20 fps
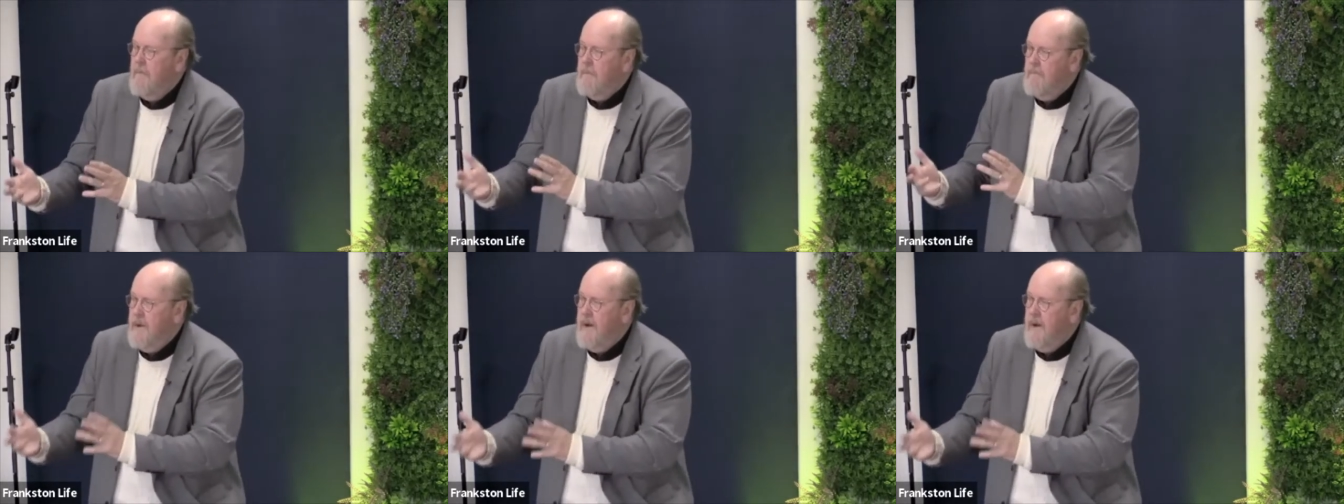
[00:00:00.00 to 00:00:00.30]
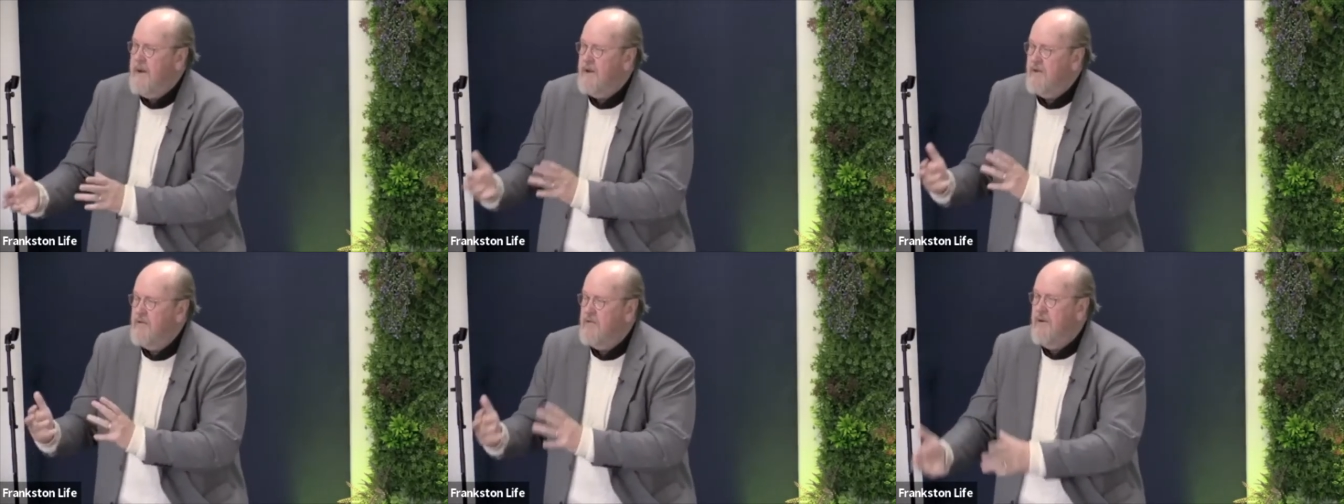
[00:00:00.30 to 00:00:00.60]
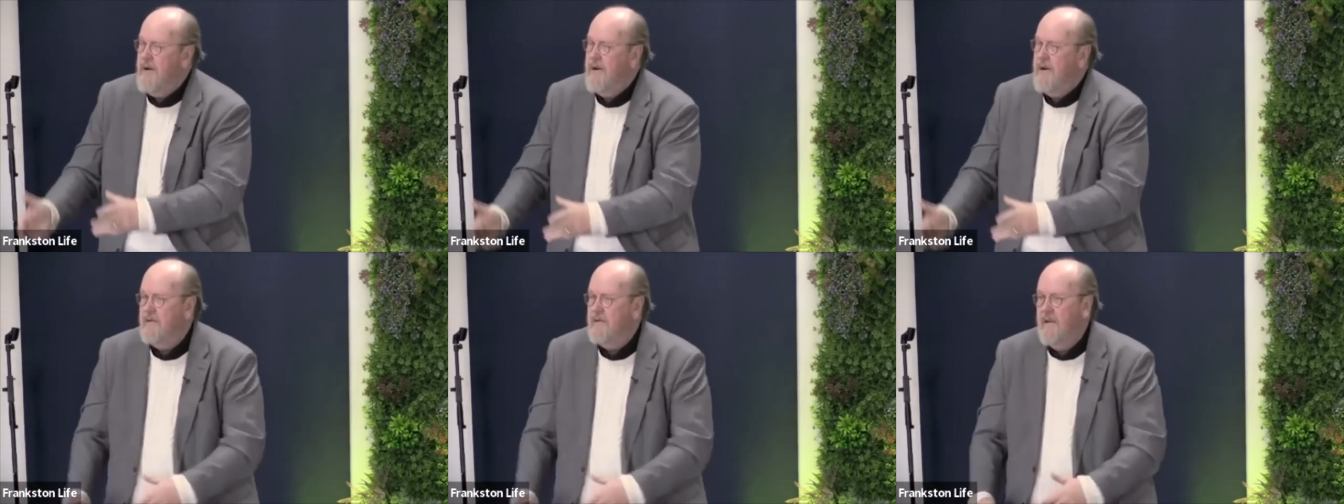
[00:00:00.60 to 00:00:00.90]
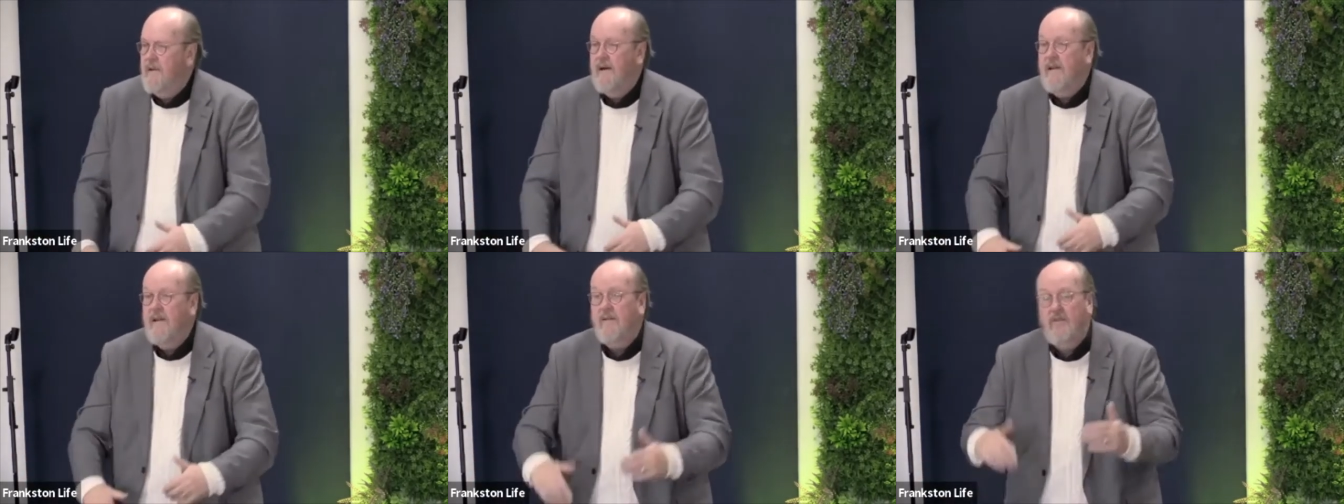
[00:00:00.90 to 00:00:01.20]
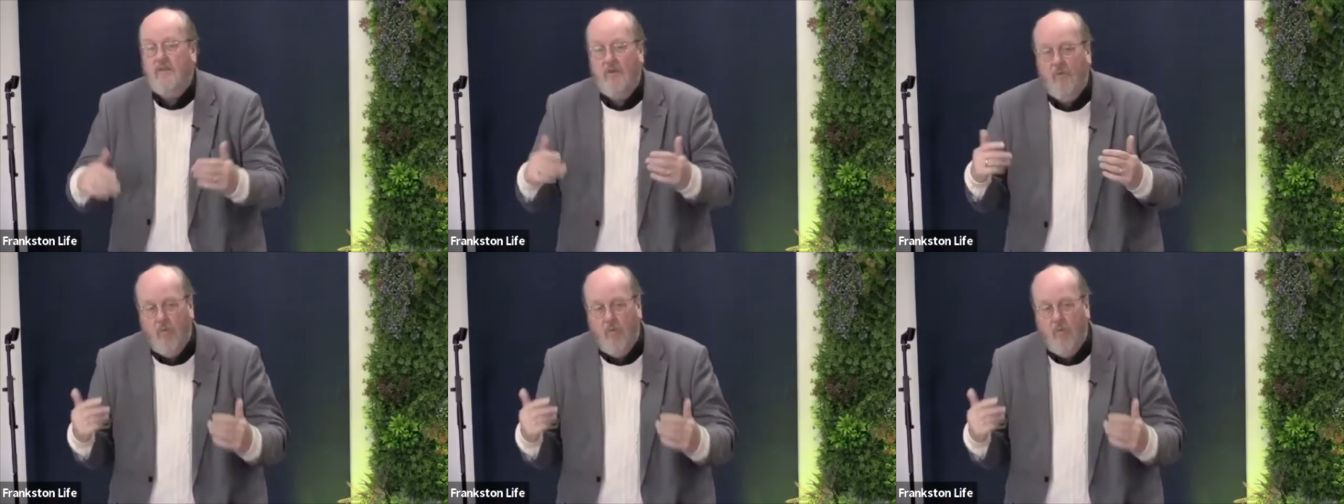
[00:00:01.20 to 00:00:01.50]
better translated
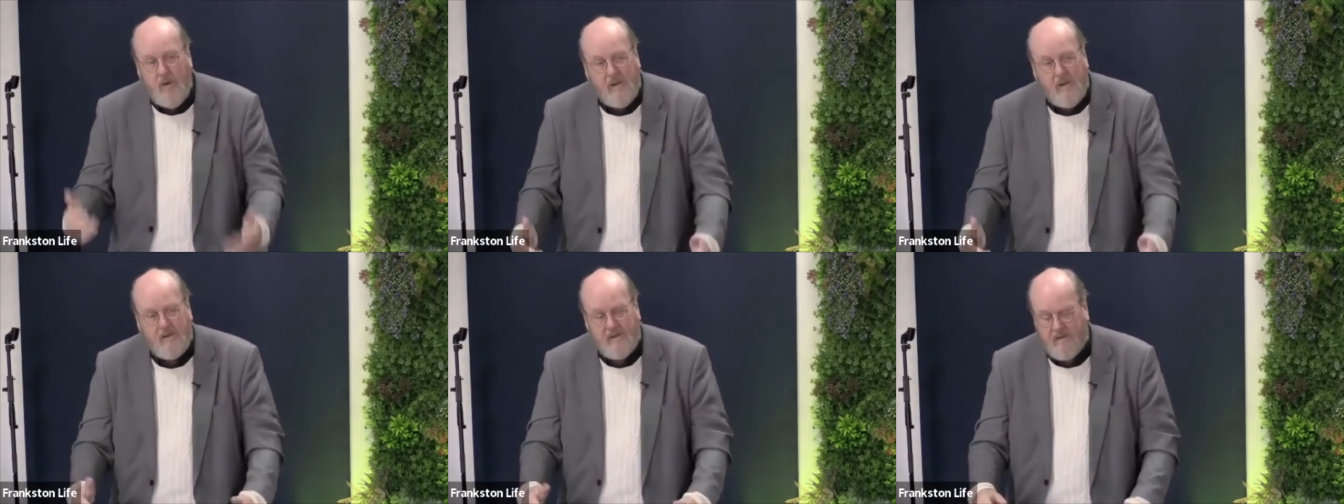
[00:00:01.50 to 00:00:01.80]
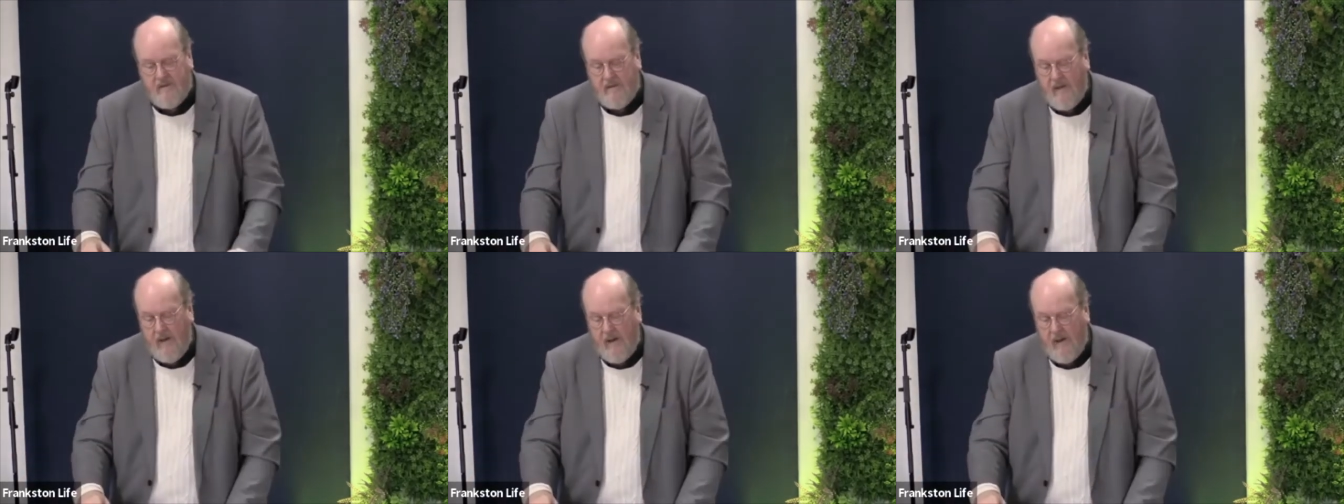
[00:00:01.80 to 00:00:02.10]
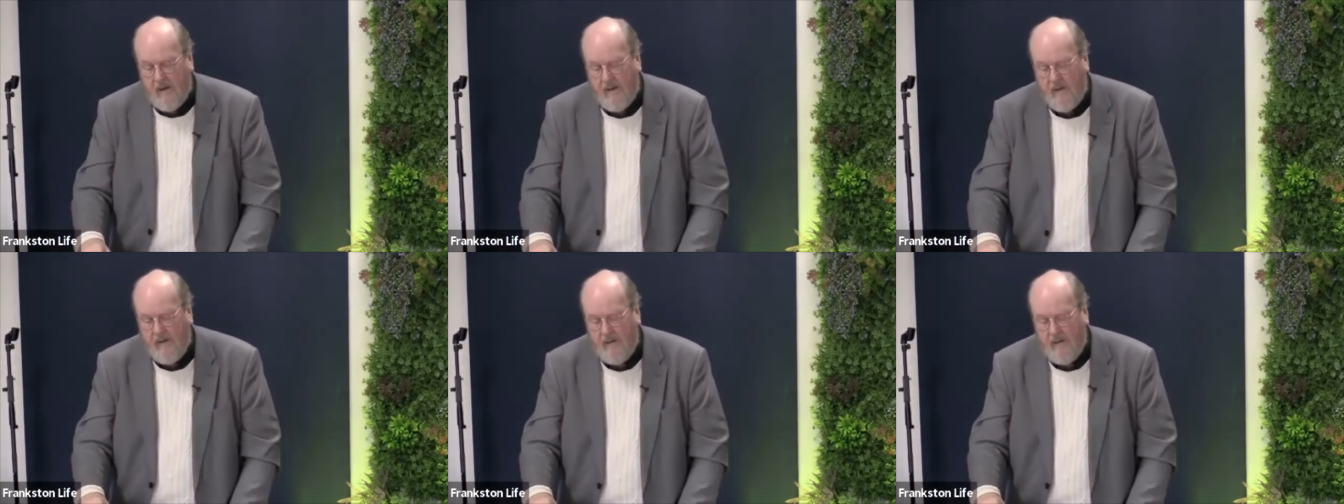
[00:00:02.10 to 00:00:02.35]
to withstand.